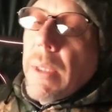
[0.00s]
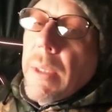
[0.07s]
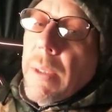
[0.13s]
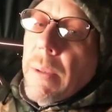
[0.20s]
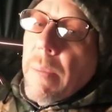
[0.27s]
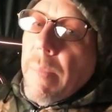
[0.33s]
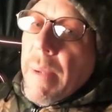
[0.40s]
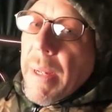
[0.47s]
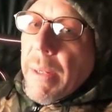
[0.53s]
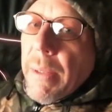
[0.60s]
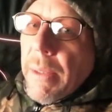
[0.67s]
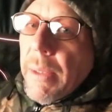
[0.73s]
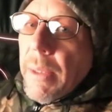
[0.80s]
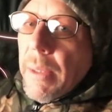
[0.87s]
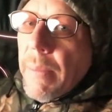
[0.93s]
And about
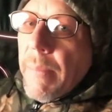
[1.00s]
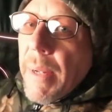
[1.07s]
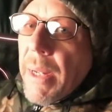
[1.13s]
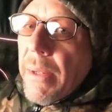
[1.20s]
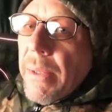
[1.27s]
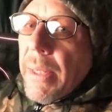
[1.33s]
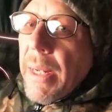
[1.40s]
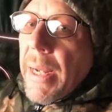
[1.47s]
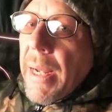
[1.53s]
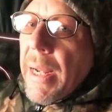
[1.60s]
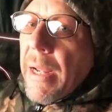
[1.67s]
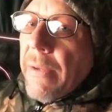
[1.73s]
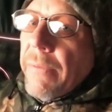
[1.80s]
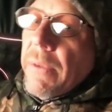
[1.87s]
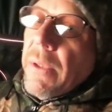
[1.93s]
a mile and a
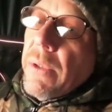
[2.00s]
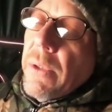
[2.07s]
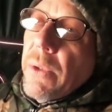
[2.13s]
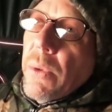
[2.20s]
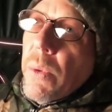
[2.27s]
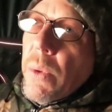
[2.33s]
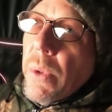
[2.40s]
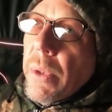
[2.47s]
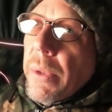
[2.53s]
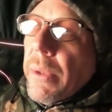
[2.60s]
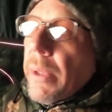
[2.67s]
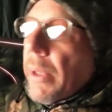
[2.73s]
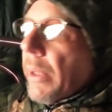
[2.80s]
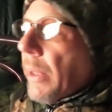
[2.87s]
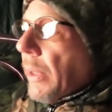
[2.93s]
half to the
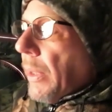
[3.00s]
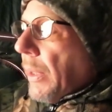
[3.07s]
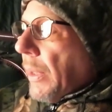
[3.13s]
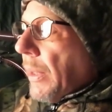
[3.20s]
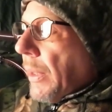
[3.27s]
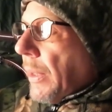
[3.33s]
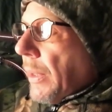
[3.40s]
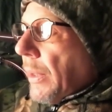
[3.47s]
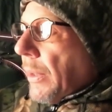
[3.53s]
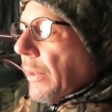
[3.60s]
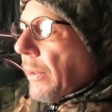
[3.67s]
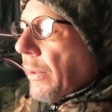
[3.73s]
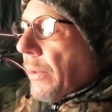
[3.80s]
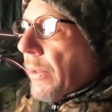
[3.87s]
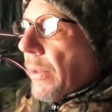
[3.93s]
north,
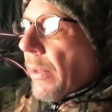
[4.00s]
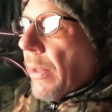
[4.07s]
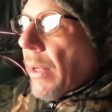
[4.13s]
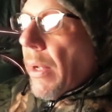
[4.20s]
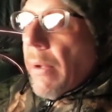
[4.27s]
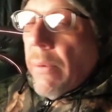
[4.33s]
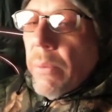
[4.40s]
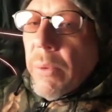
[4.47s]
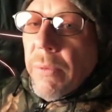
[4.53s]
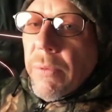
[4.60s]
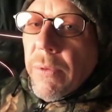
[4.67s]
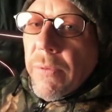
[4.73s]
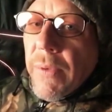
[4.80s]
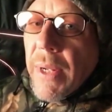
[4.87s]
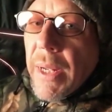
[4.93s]
there's a river
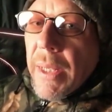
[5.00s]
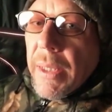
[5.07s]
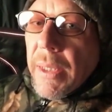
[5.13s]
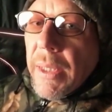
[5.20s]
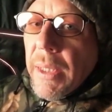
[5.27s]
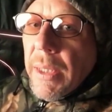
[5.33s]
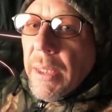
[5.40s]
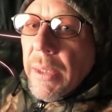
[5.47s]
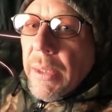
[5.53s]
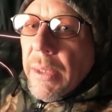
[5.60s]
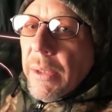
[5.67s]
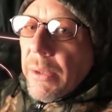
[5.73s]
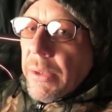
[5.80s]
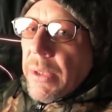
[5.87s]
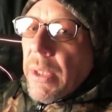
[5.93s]
valley,
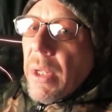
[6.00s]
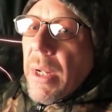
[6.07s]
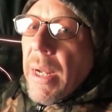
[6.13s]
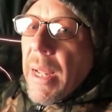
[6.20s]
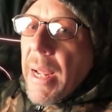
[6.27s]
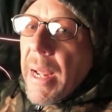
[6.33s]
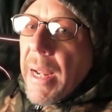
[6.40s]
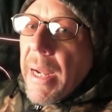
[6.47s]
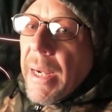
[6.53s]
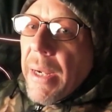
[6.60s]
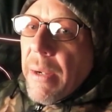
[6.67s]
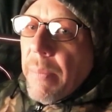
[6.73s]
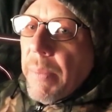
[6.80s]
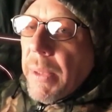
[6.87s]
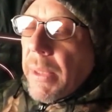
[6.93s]
and there's a lot of ag
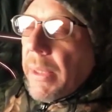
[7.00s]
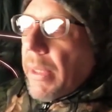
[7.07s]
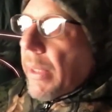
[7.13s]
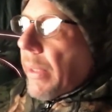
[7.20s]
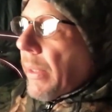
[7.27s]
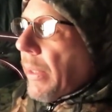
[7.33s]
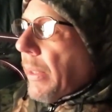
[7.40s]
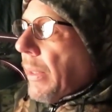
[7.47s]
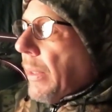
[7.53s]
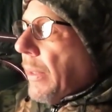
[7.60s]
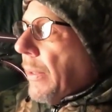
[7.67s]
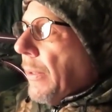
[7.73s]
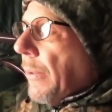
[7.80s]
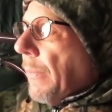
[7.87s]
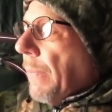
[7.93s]
up in there.
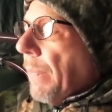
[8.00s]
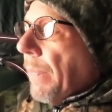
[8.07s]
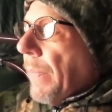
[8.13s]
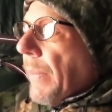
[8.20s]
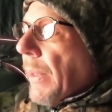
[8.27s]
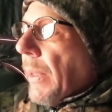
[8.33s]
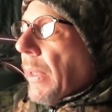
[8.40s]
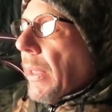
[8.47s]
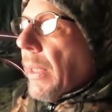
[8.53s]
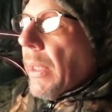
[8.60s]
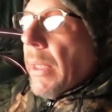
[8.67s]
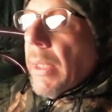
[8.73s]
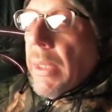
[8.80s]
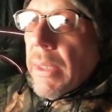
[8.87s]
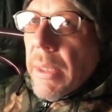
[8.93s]

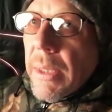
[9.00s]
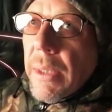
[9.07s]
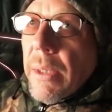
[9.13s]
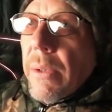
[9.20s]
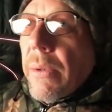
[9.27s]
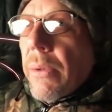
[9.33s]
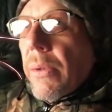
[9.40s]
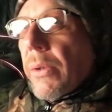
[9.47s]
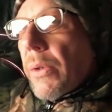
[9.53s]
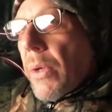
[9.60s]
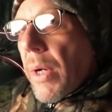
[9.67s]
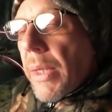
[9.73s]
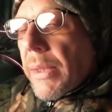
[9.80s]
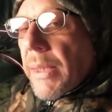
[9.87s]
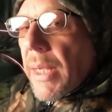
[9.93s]
And then you
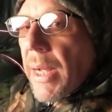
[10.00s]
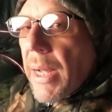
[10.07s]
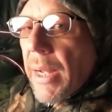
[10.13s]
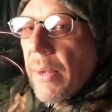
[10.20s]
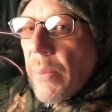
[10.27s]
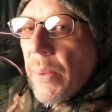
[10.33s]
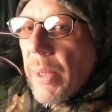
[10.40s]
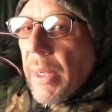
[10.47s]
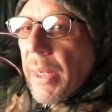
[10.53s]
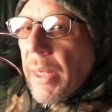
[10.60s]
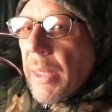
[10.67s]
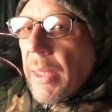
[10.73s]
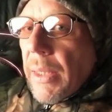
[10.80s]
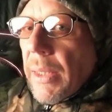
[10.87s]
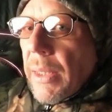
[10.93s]
cross the highway,
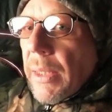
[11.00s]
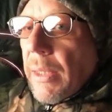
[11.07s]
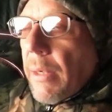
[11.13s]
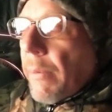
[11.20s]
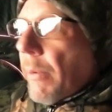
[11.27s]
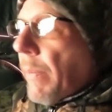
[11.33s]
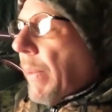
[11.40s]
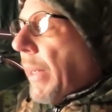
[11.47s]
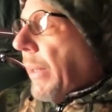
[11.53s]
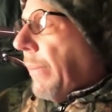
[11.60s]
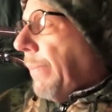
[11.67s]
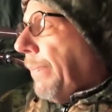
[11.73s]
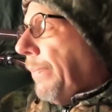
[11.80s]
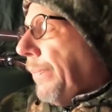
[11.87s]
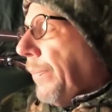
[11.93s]
and I'm about
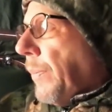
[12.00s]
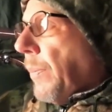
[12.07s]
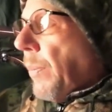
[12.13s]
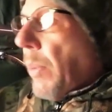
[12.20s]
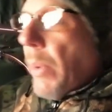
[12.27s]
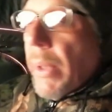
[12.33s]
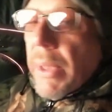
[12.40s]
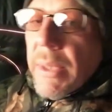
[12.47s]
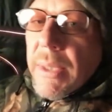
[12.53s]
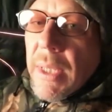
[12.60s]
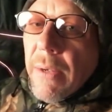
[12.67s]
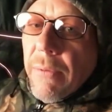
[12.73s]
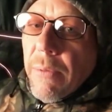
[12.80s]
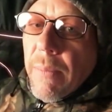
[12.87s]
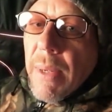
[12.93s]

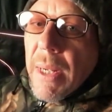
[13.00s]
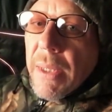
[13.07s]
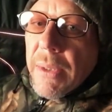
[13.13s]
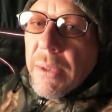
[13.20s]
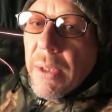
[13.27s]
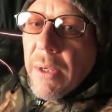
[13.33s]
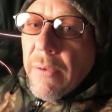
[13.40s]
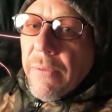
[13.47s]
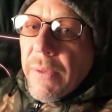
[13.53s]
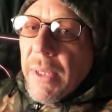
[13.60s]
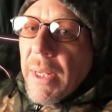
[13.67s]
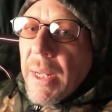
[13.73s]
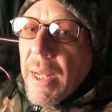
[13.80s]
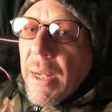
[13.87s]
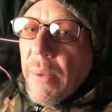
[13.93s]
0.7 miles off of the
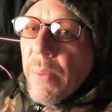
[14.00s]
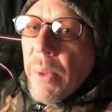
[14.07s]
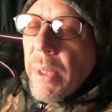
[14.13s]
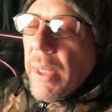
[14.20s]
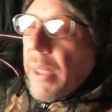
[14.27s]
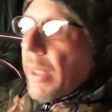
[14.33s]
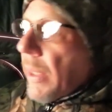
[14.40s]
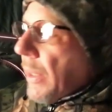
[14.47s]
highway.